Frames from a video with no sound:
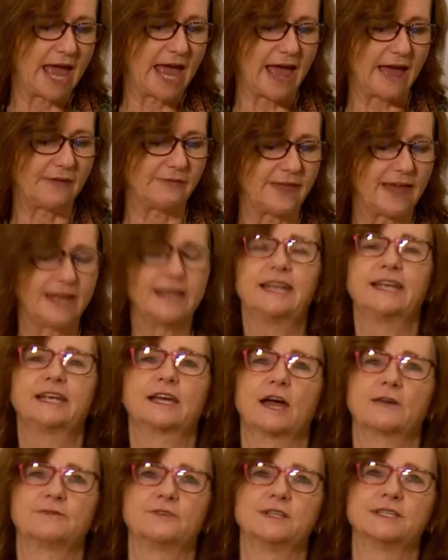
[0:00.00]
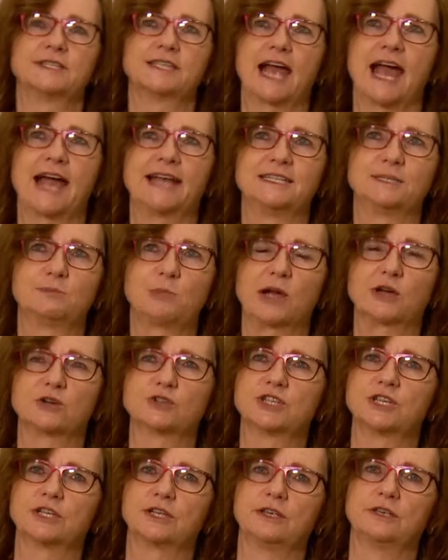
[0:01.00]
And then it covers
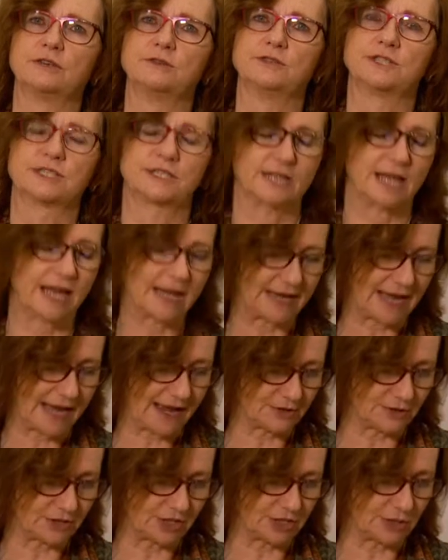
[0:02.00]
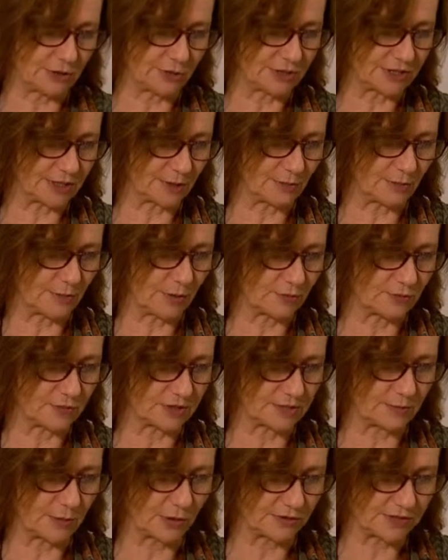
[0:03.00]
antibiotic use and how to use them
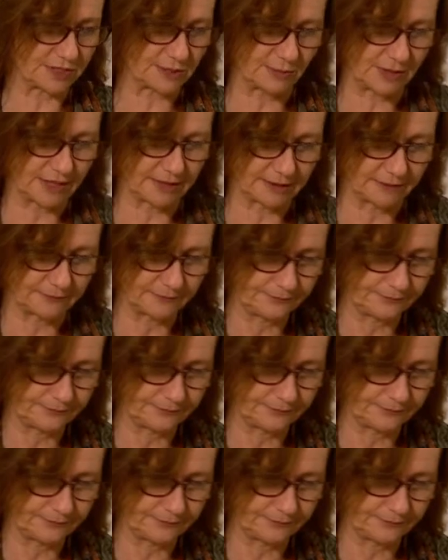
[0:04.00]
responsibly.